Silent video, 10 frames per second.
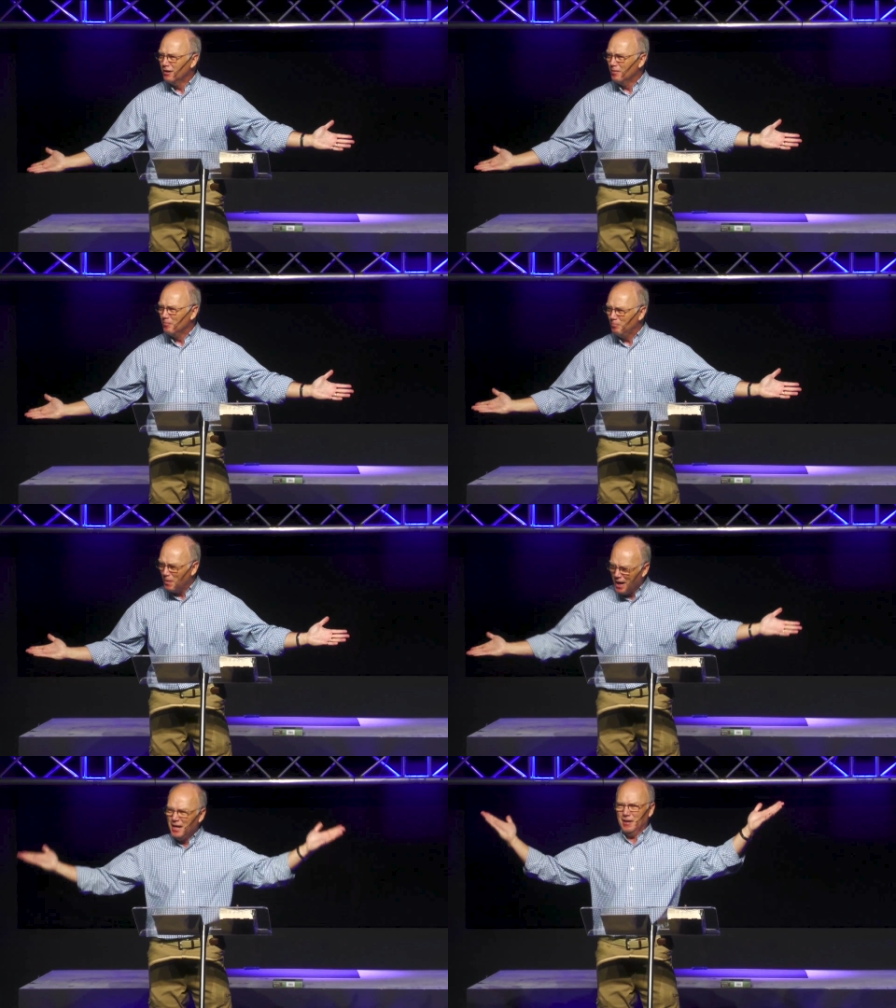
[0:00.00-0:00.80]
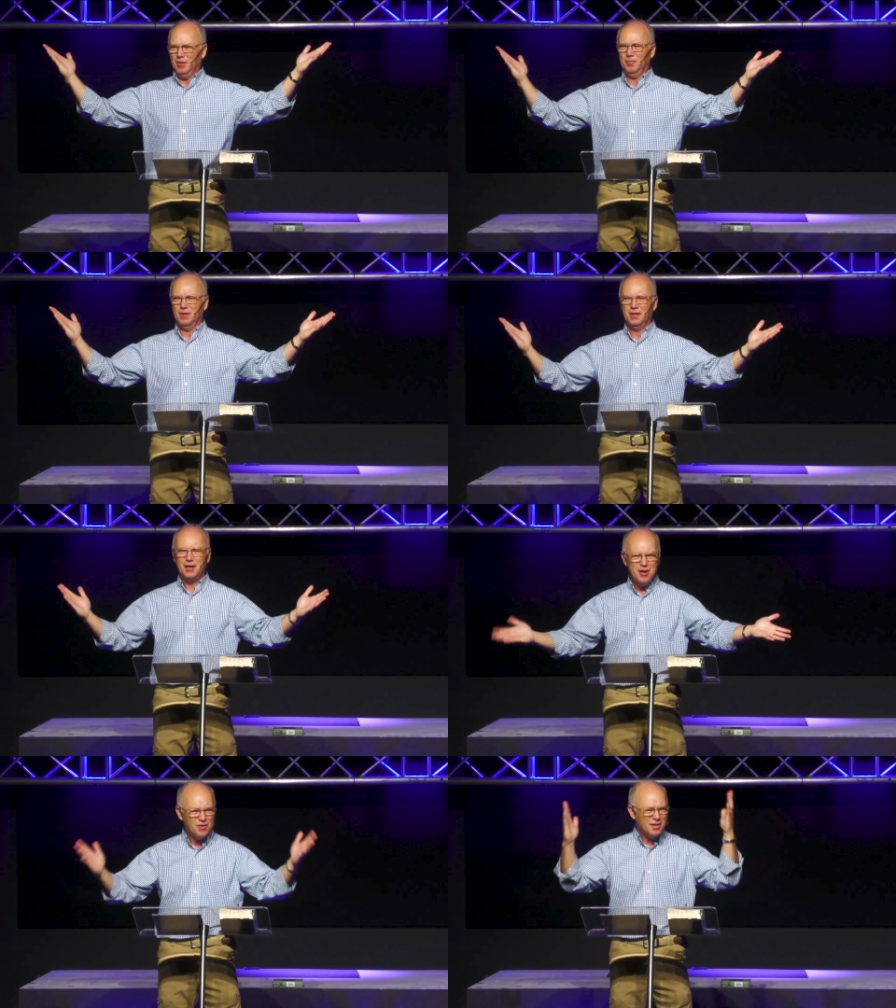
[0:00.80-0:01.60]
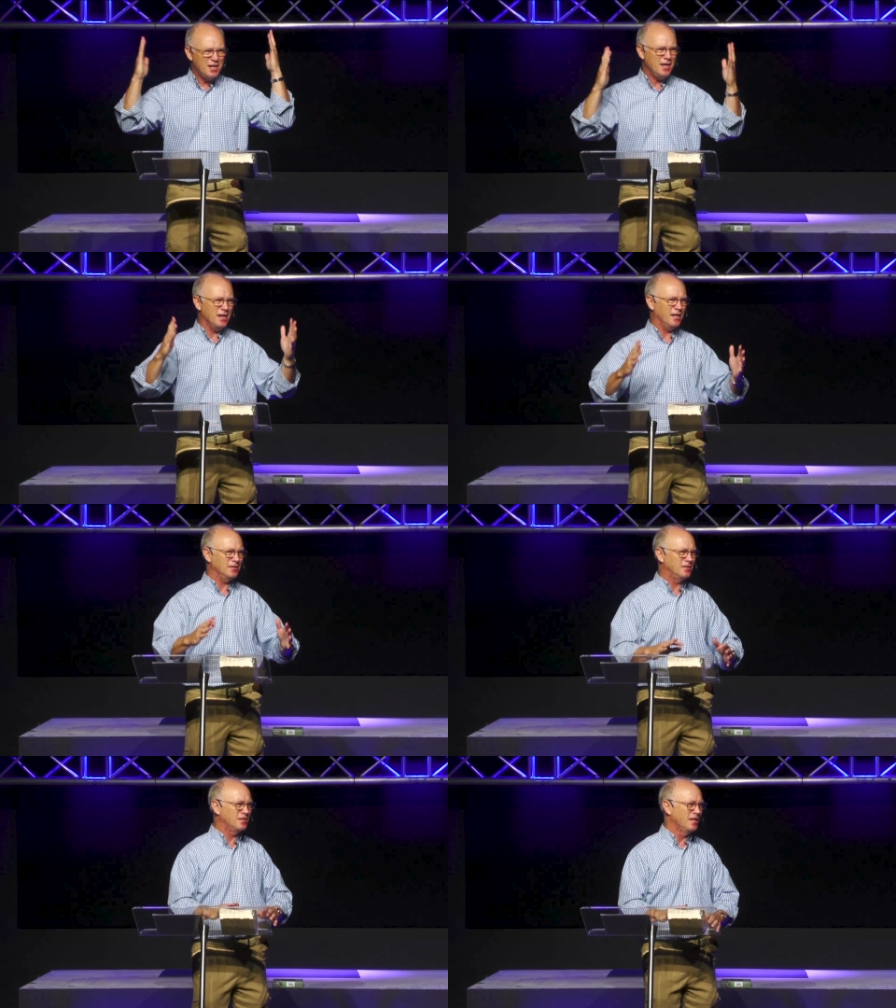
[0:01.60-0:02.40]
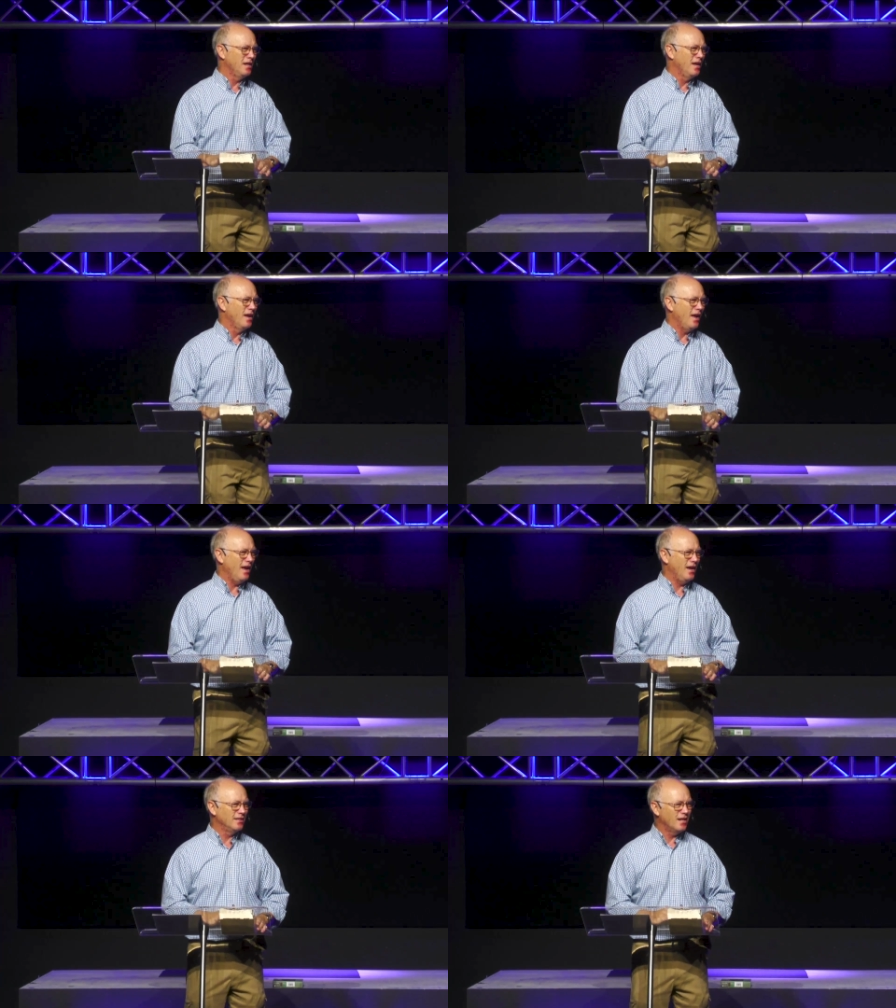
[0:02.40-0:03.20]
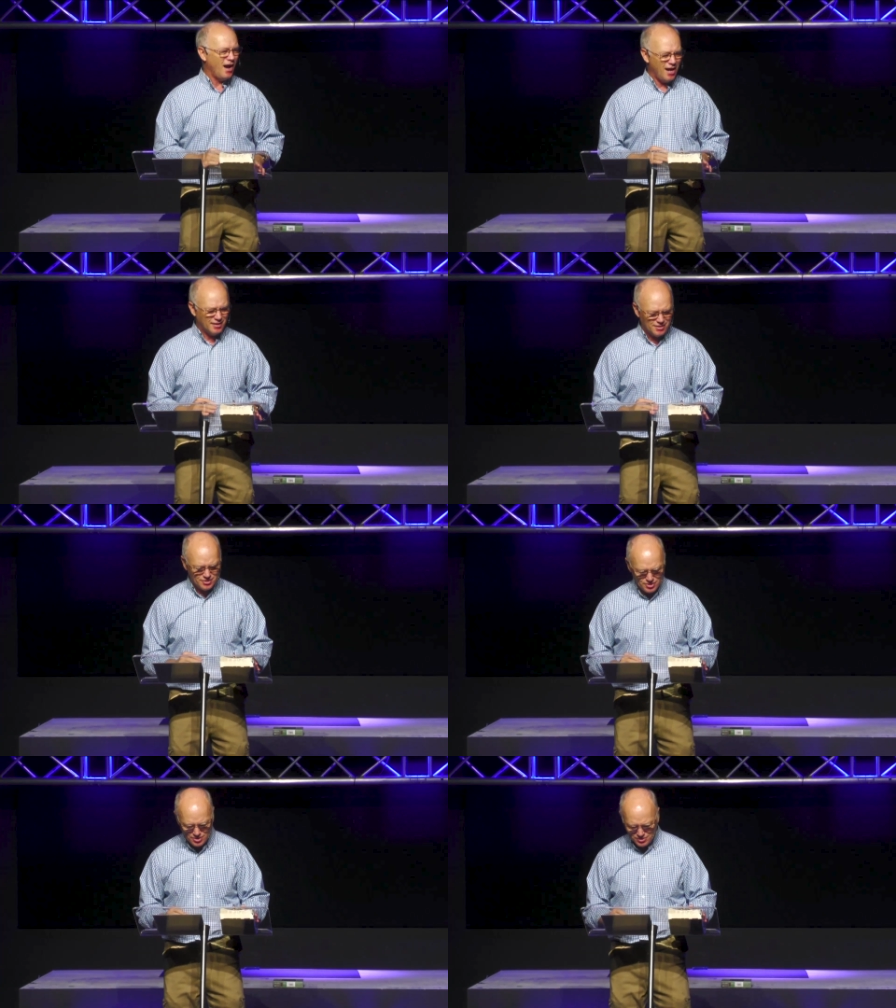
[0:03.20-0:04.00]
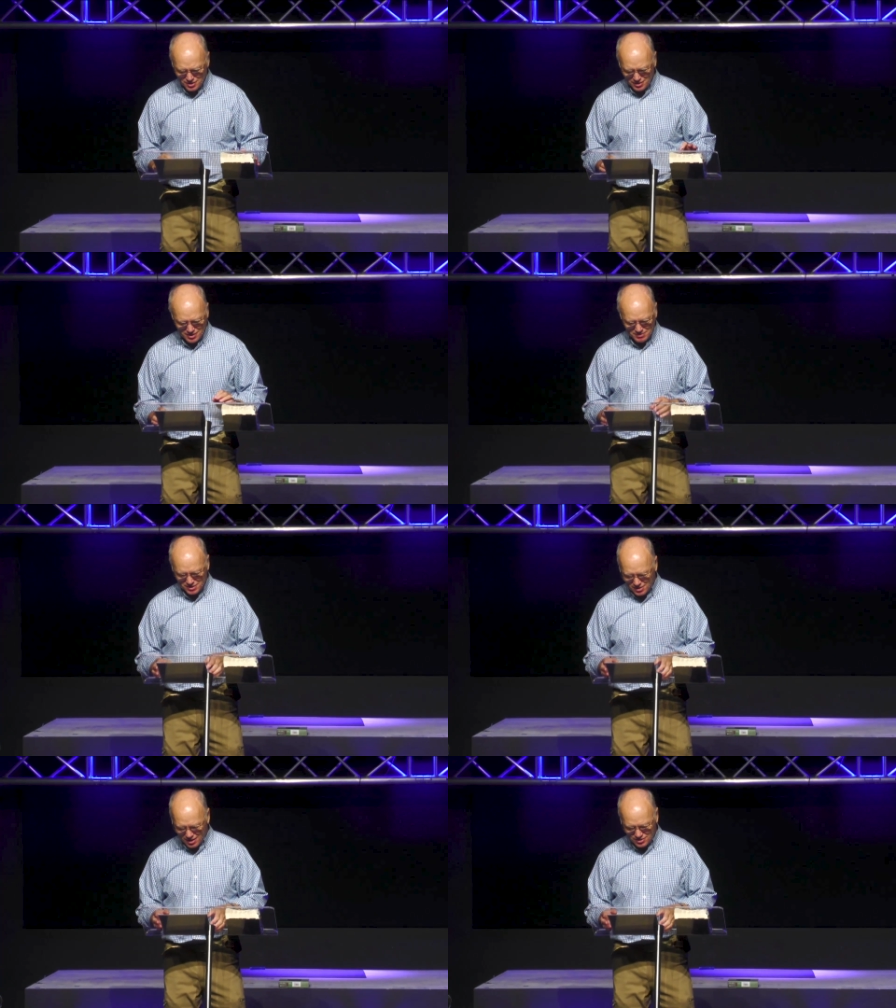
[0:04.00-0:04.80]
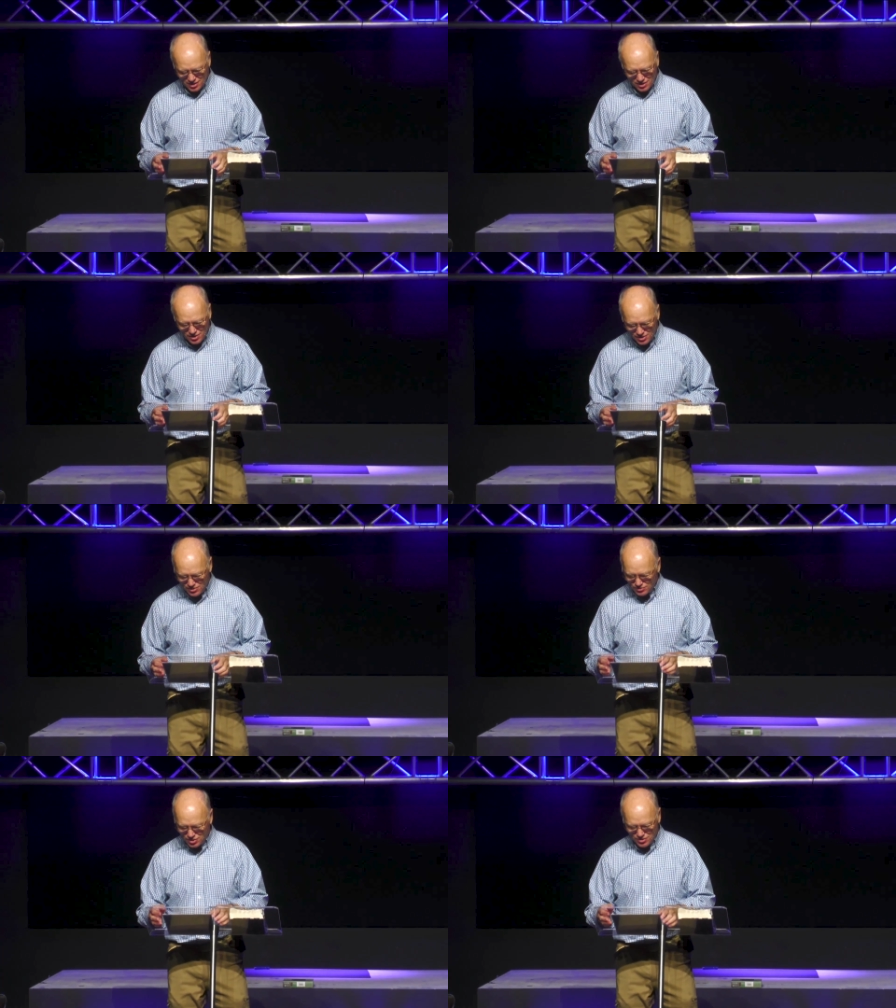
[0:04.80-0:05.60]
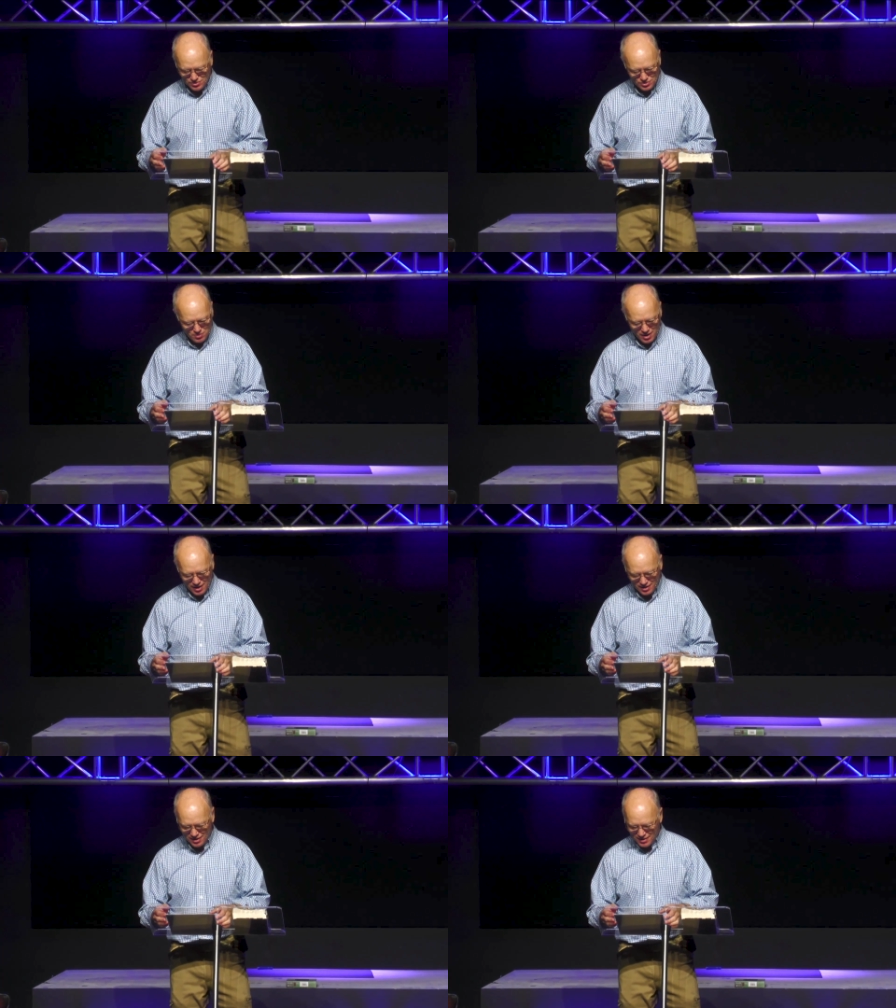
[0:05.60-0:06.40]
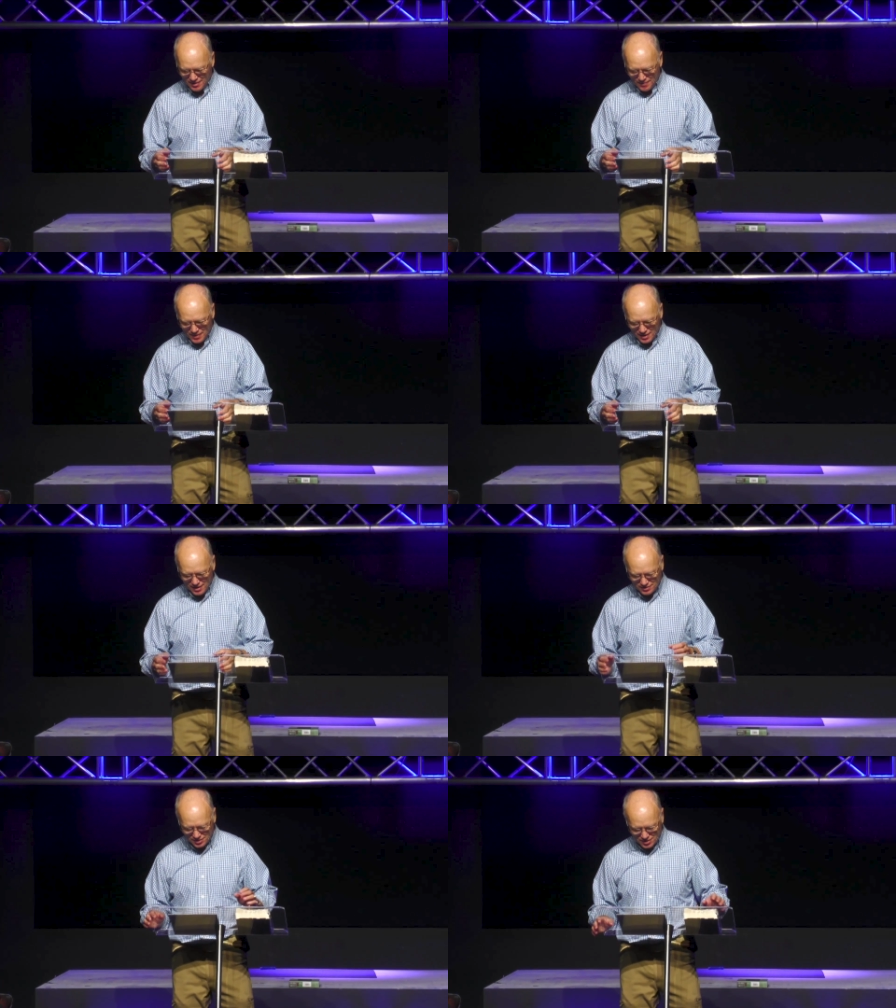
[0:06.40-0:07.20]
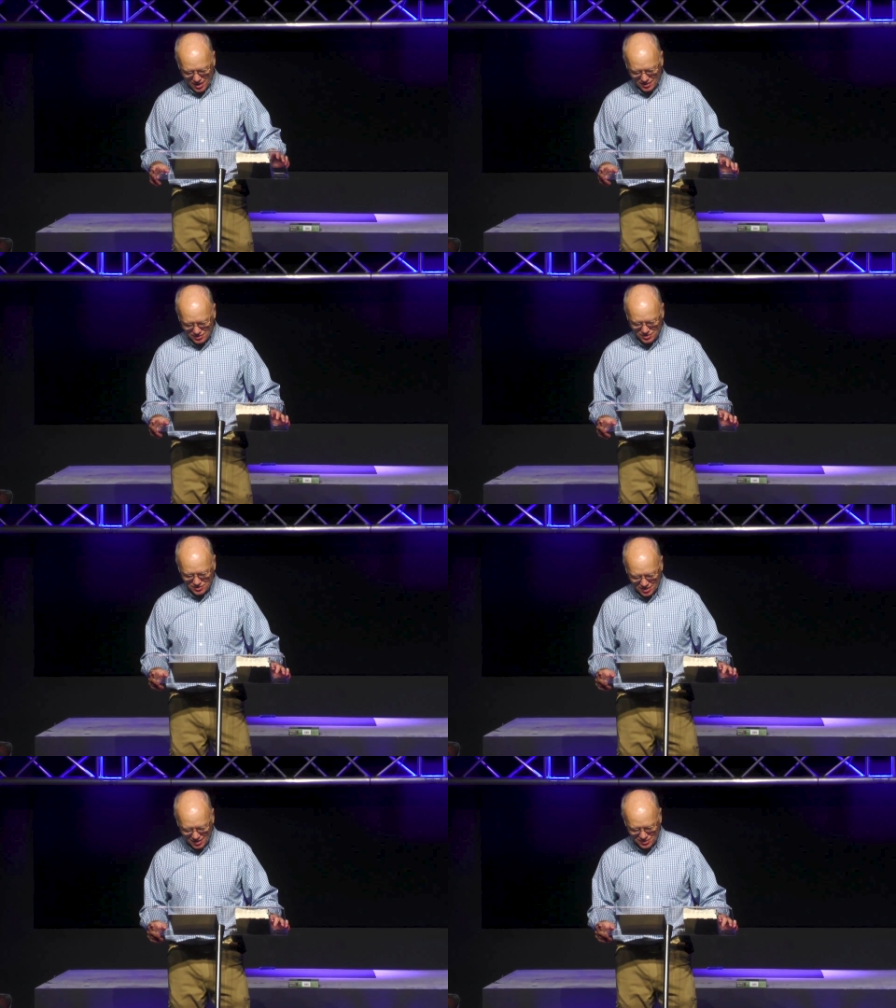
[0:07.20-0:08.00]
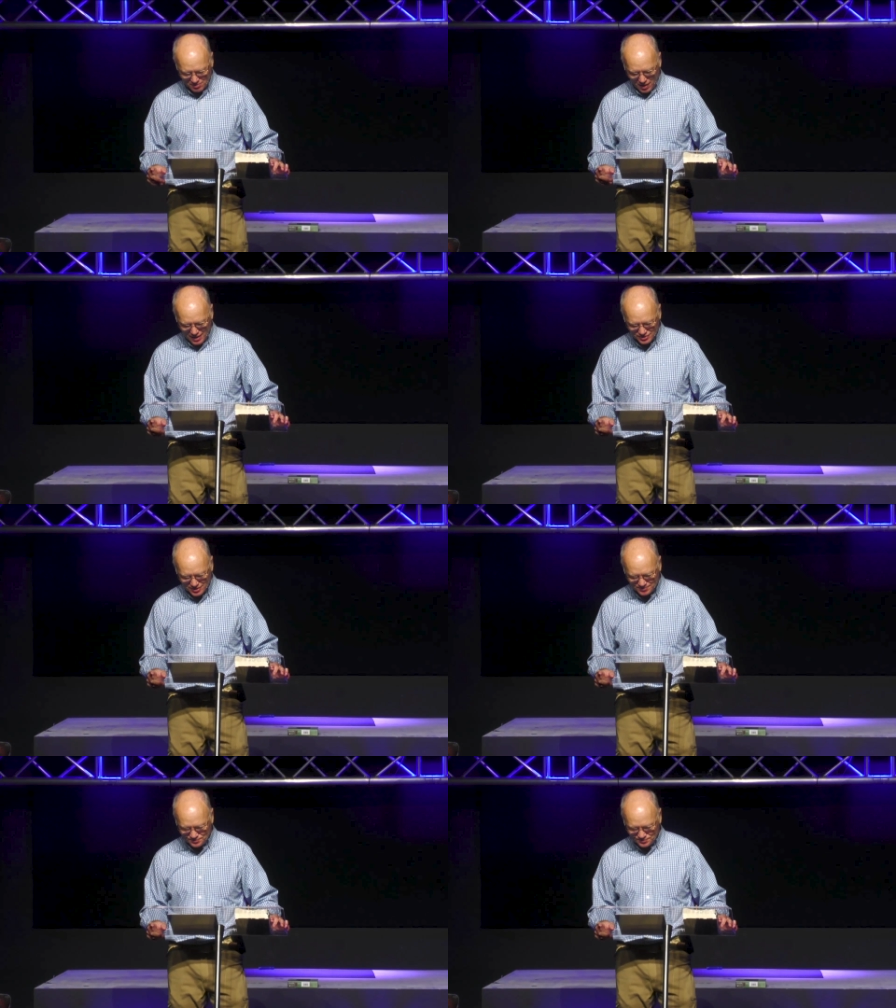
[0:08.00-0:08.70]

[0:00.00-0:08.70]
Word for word: Bam! Here it is. And God is using them in such a huge way. It's such a blessing.